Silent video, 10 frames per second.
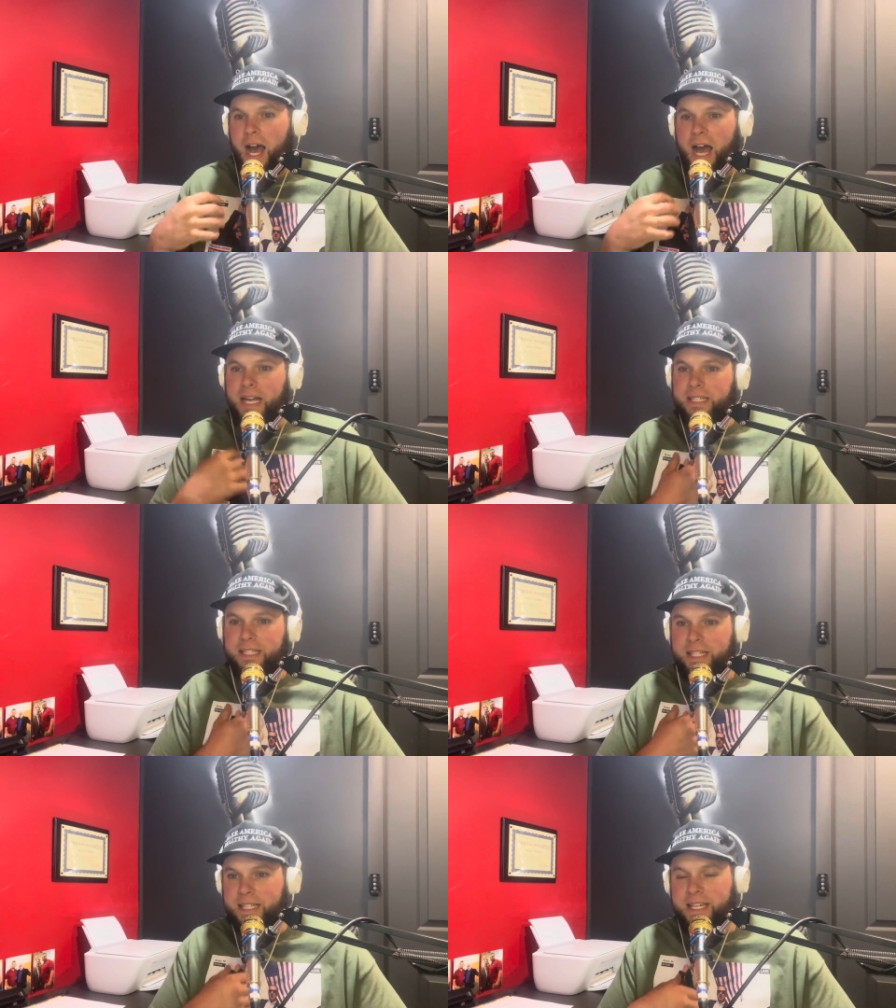I
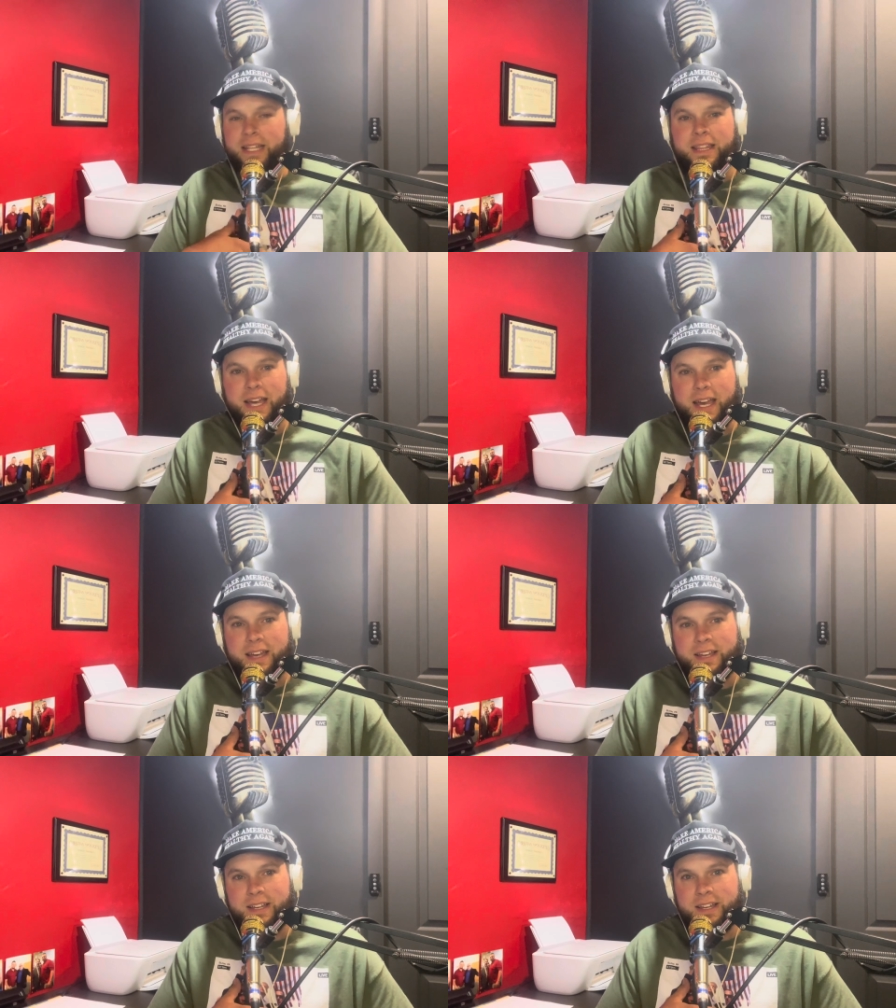get
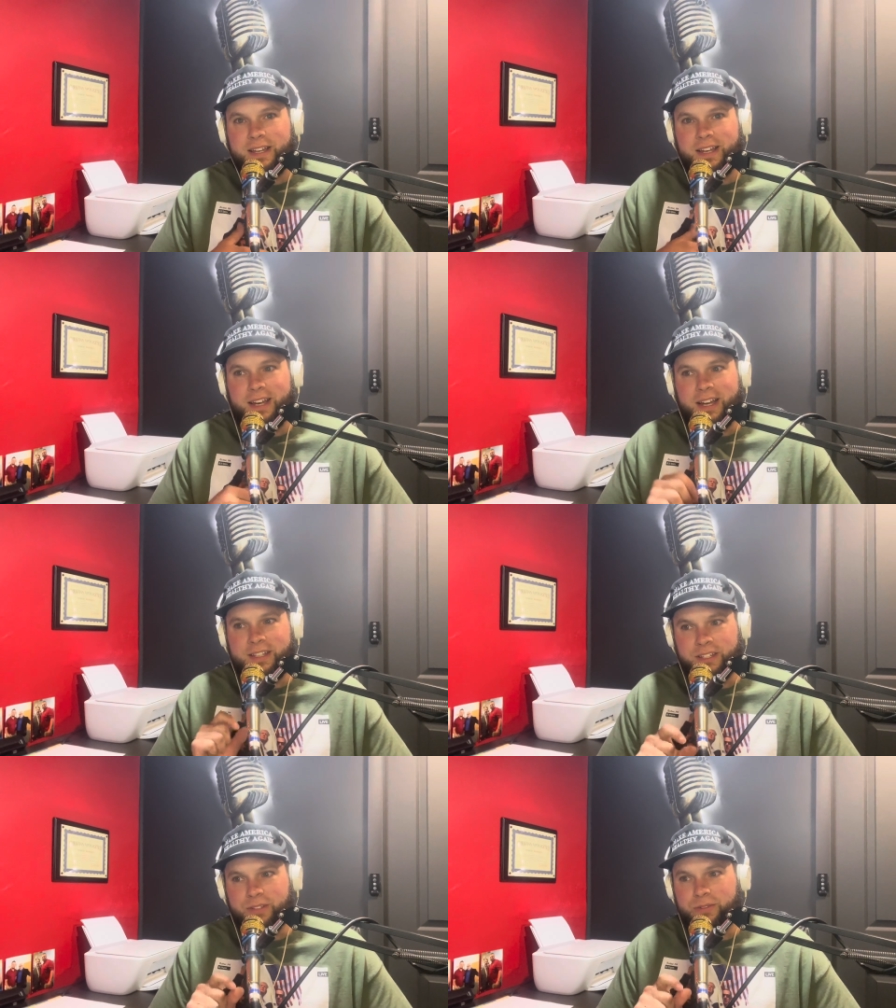that. I
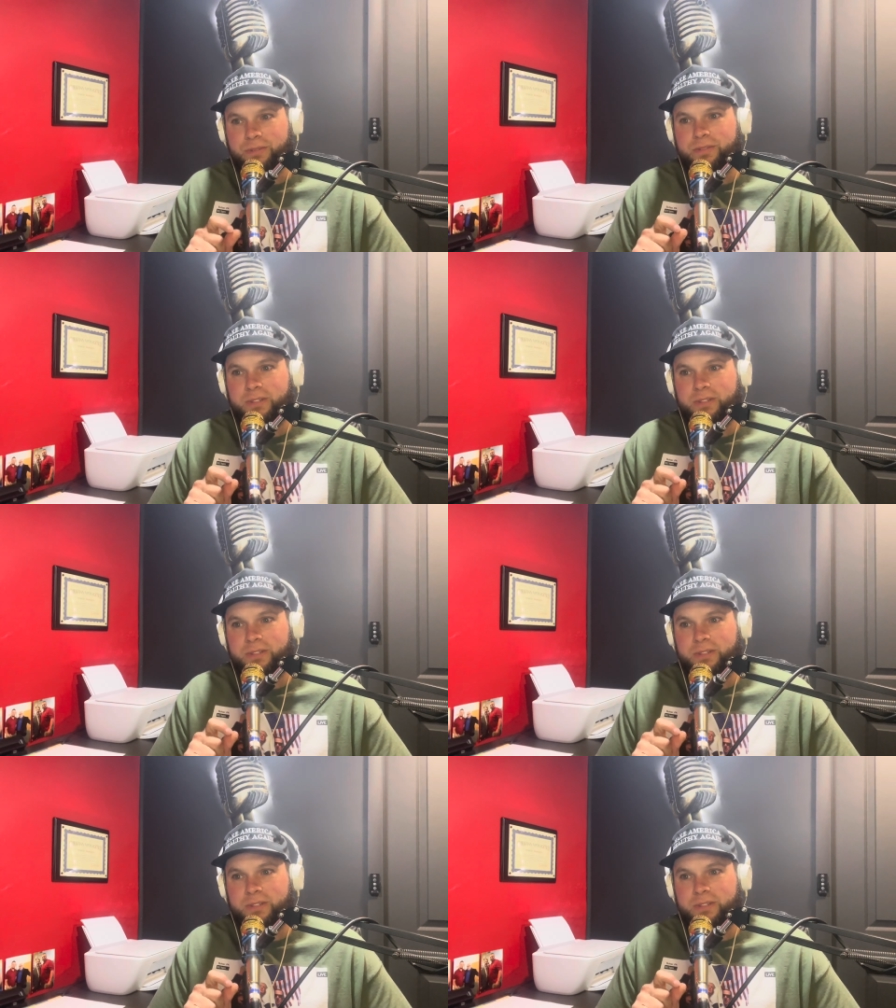do.